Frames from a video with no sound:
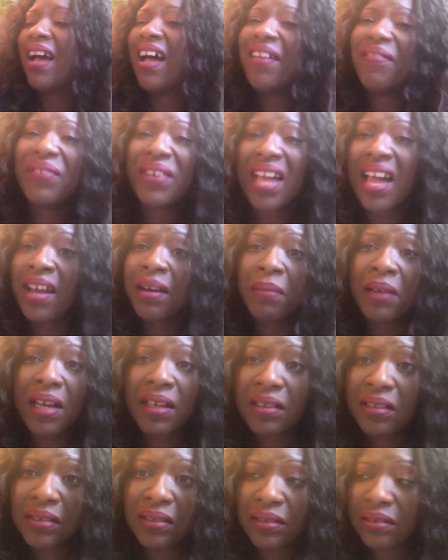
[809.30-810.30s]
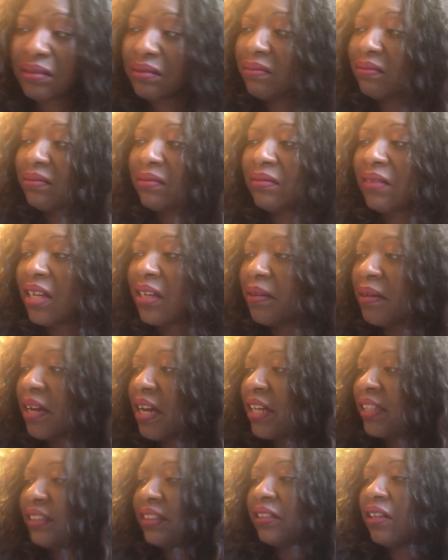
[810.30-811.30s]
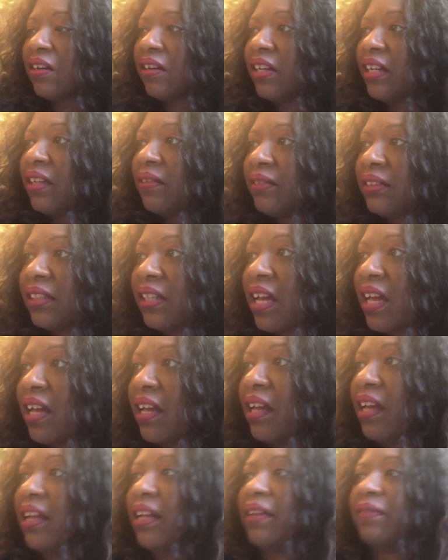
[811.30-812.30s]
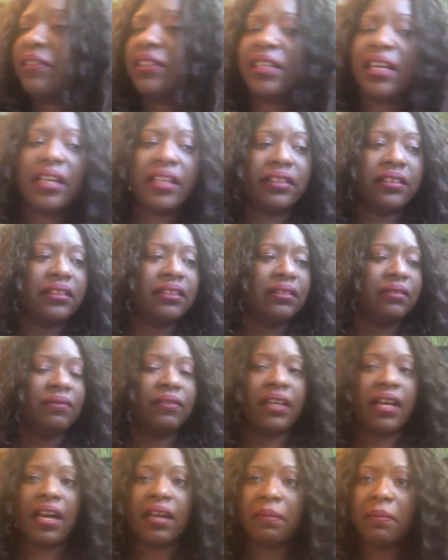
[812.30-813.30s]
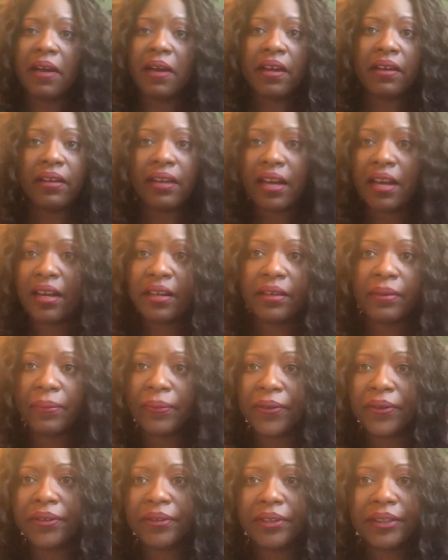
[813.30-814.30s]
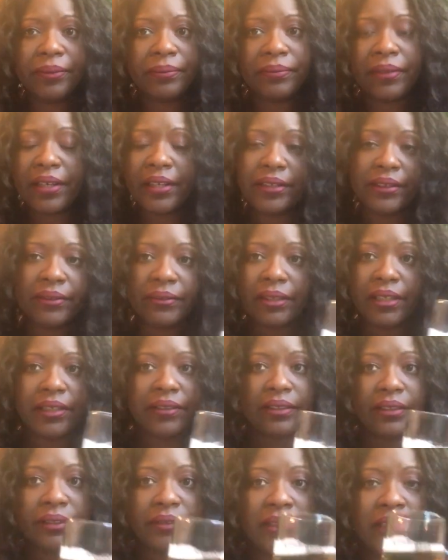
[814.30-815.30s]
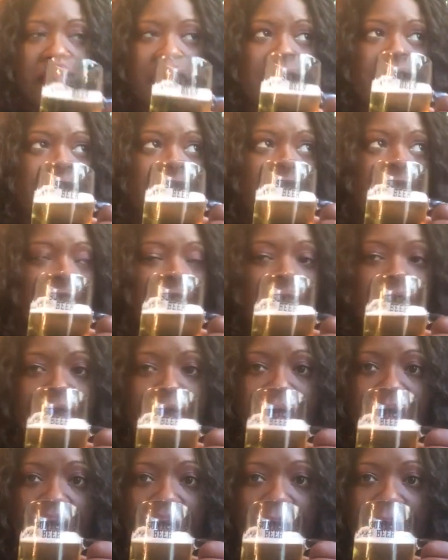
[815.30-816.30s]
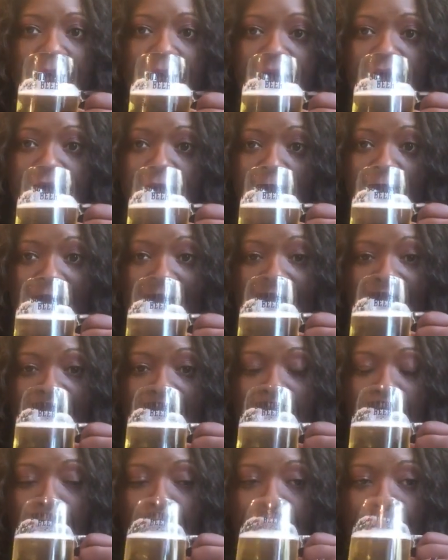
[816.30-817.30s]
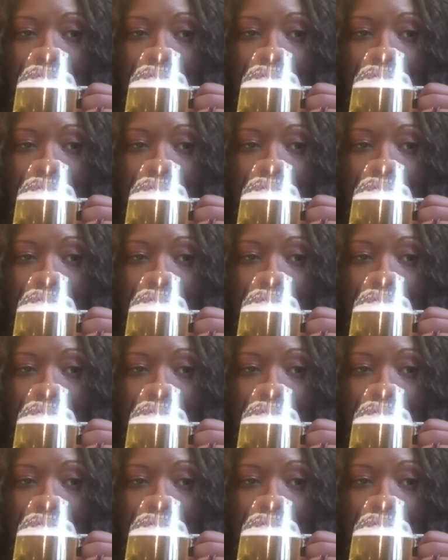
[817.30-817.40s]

I forgot about it. I saw it every day and still forgot about it. I didn't water it. I didn't do nothing. So, yep, there you have it.